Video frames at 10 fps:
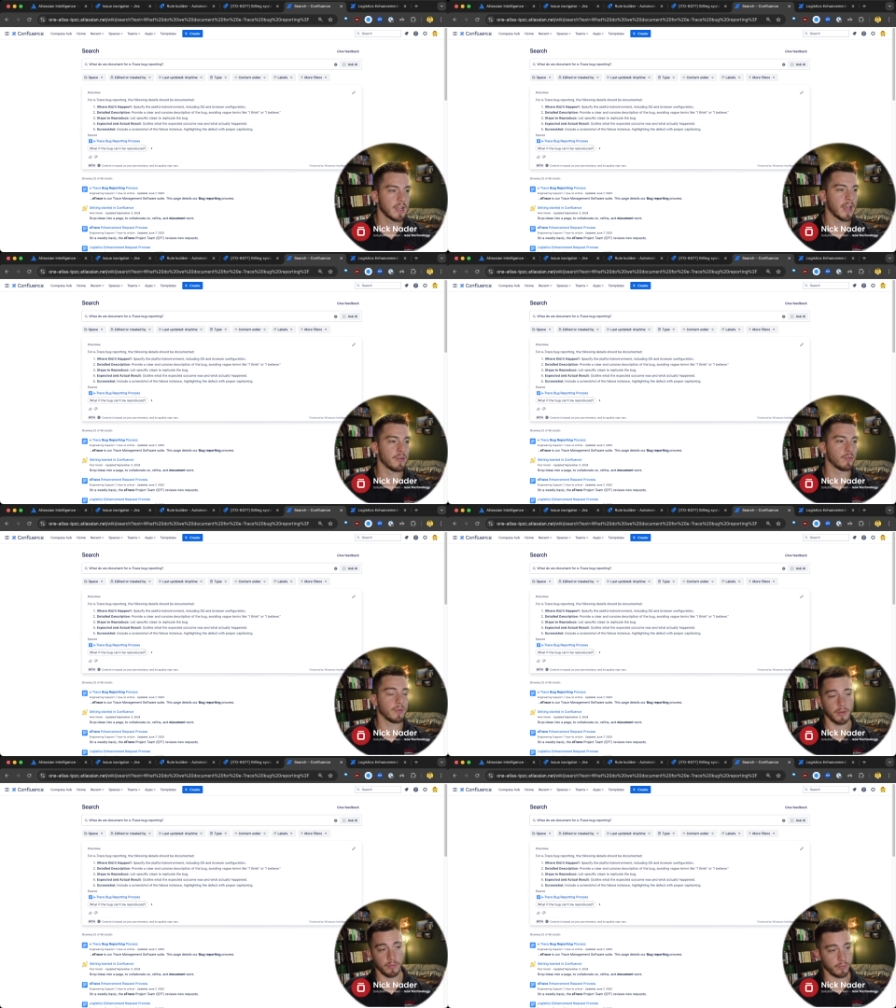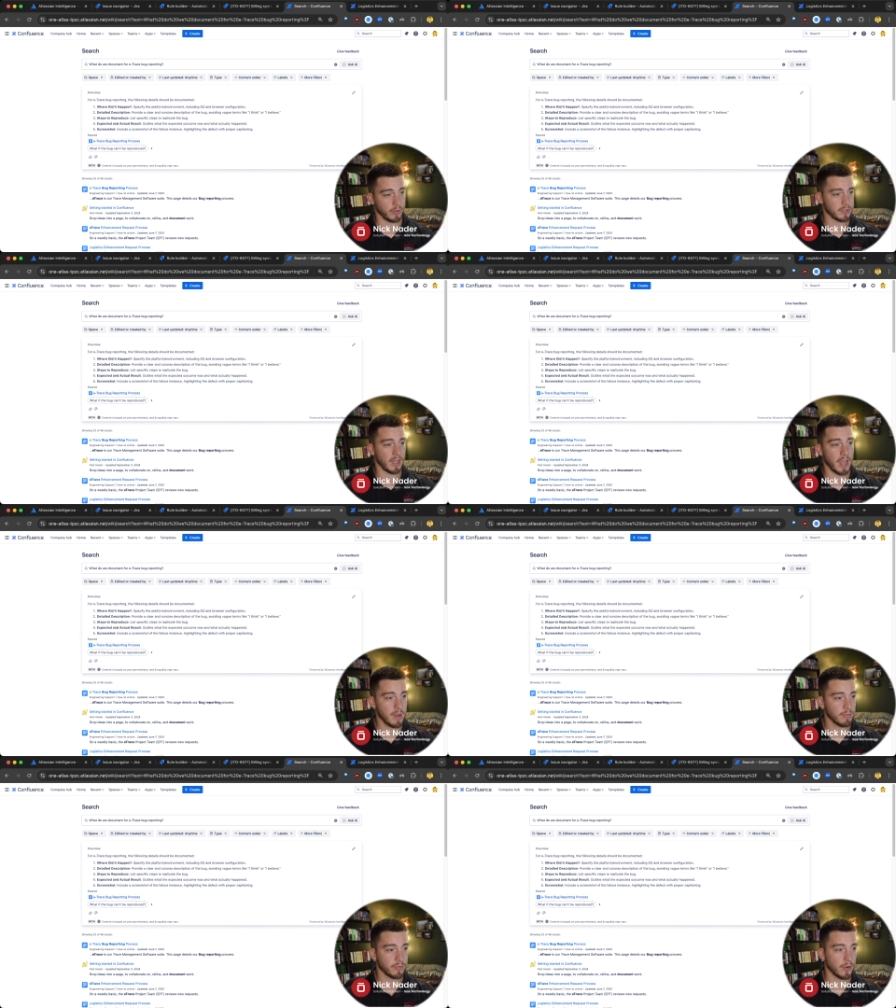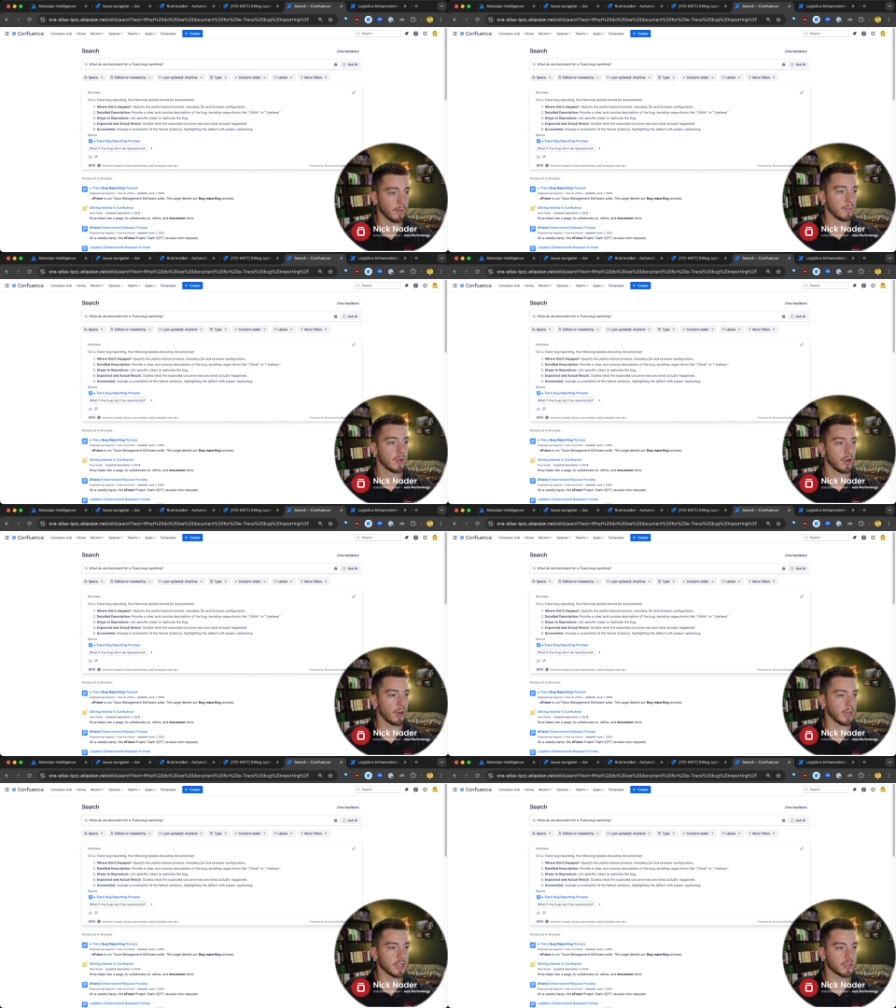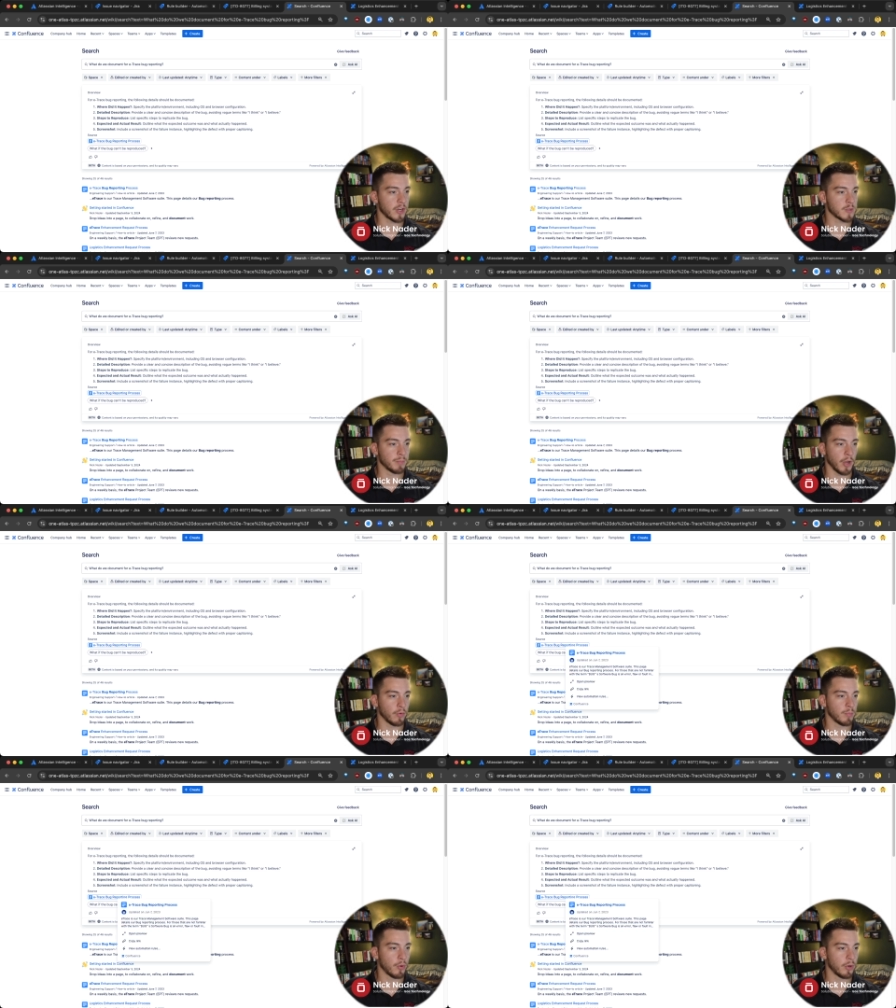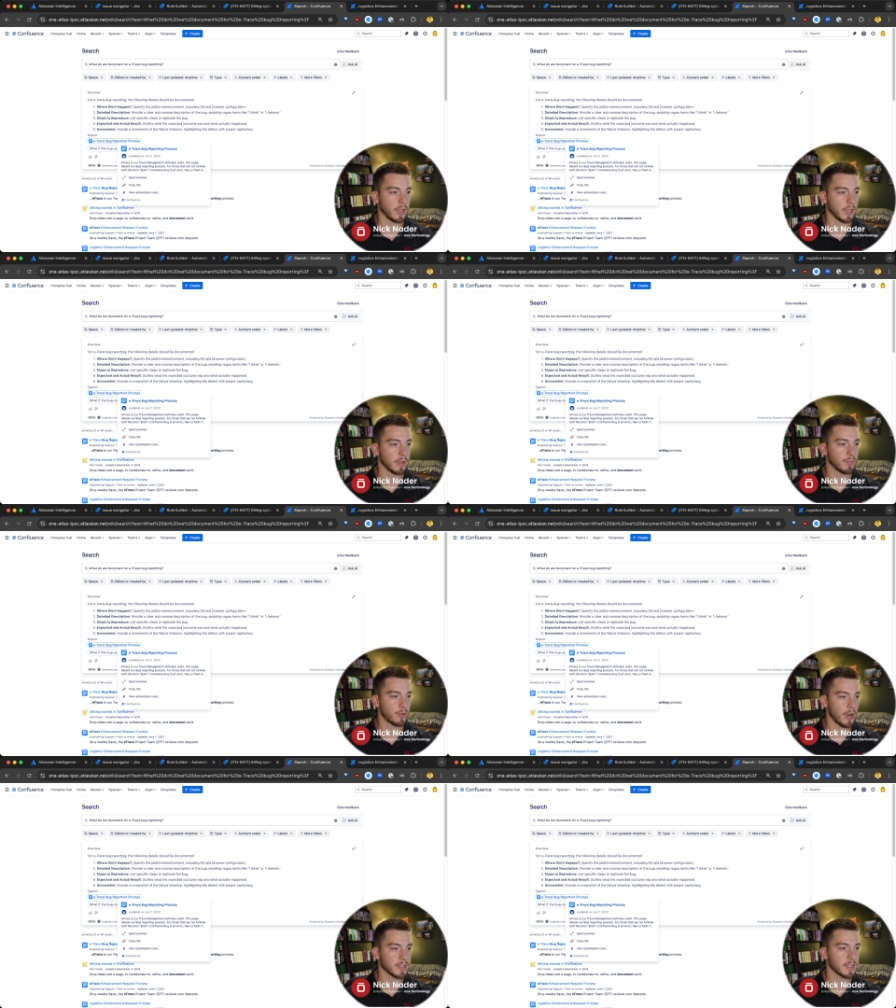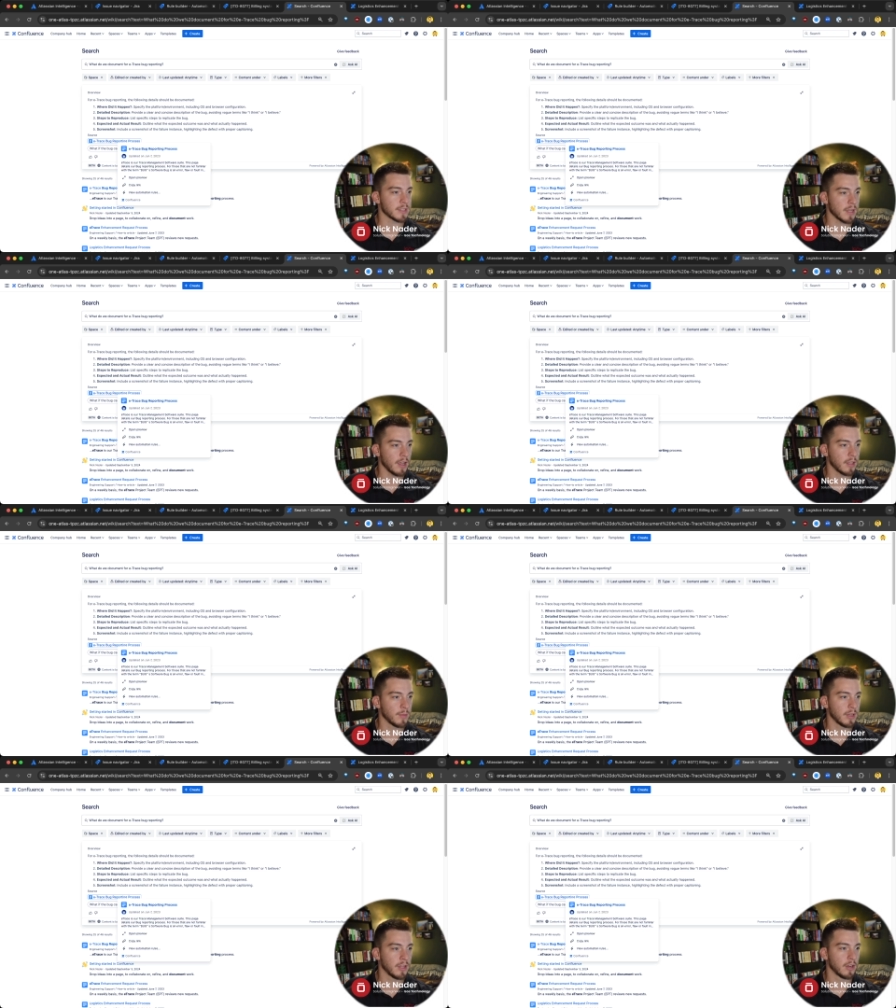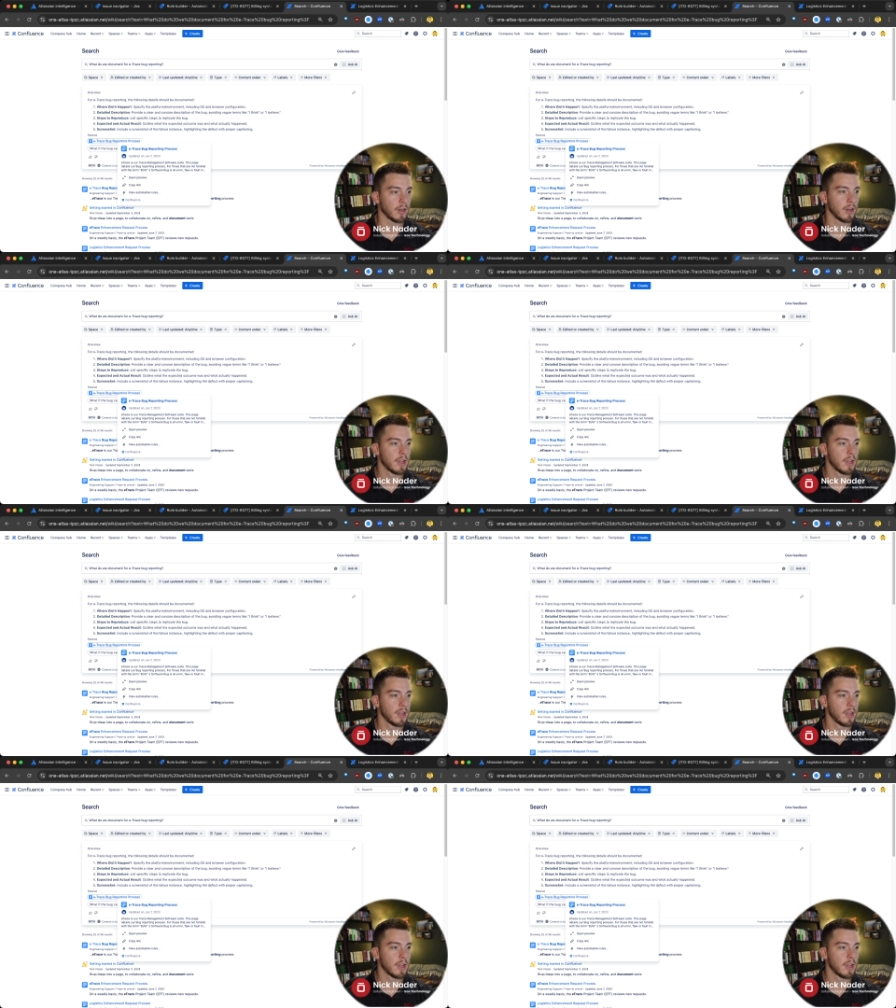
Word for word: And uh, this came from our eTrace bug reporting process document here,